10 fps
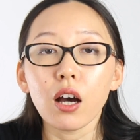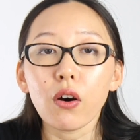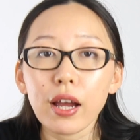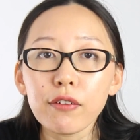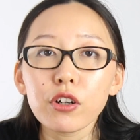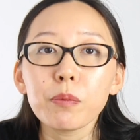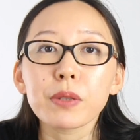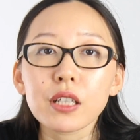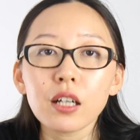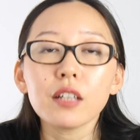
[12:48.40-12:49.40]
However,
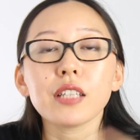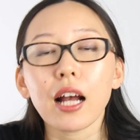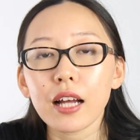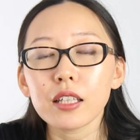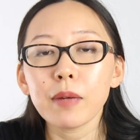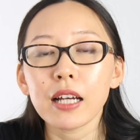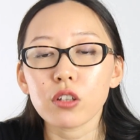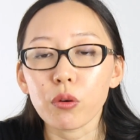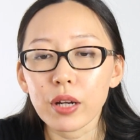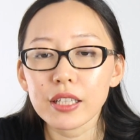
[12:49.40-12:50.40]
because Adam
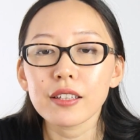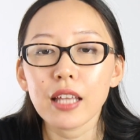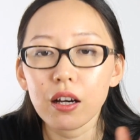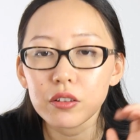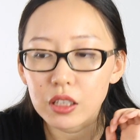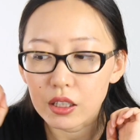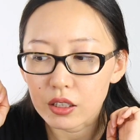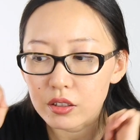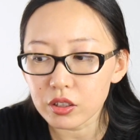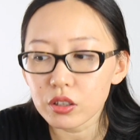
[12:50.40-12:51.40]
has already nailed
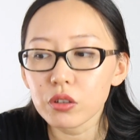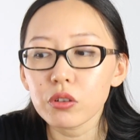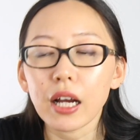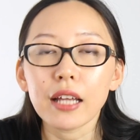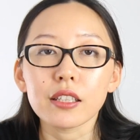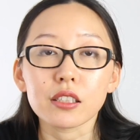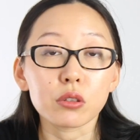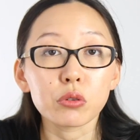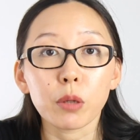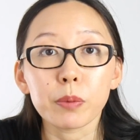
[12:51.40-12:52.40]
a deal and it's a
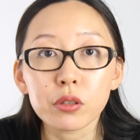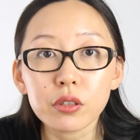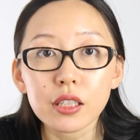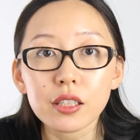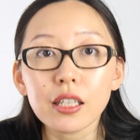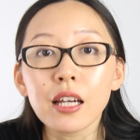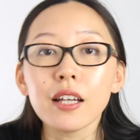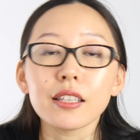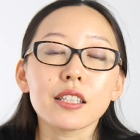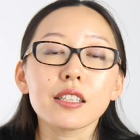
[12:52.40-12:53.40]
good opportunity
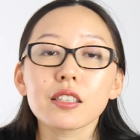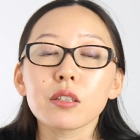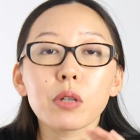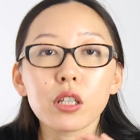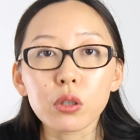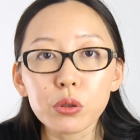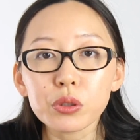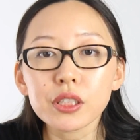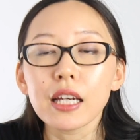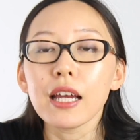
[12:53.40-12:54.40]
that he doesn't want to
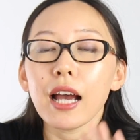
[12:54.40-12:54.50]
lose